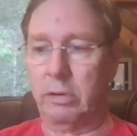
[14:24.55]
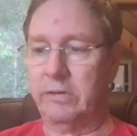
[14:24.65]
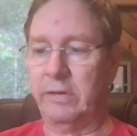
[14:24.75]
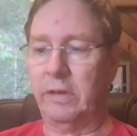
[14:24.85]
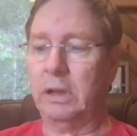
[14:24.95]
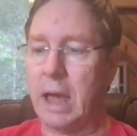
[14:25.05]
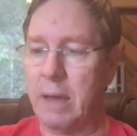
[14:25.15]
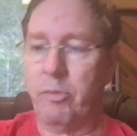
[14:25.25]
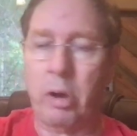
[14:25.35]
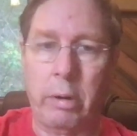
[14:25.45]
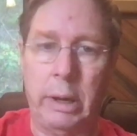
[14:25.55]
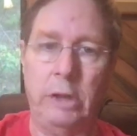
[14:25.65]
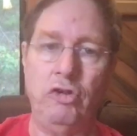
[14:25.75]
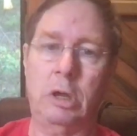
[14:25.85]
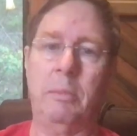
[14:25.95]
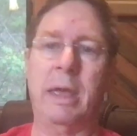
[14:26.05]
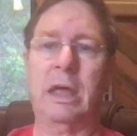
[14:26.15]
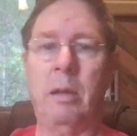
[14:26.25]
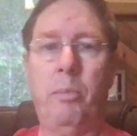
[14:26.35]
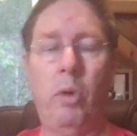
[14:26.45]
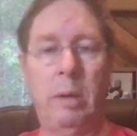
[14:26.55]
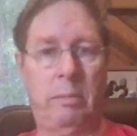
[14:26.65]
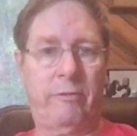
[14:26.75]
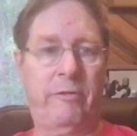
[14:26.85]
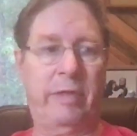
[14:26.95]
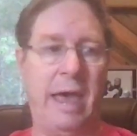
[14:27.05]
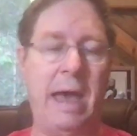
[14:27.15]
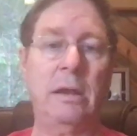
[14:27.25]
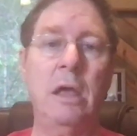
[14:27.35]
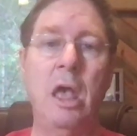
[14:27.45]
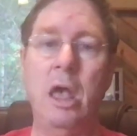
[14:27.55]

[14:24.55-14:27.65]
It's in the library, and you can make an appointment for that.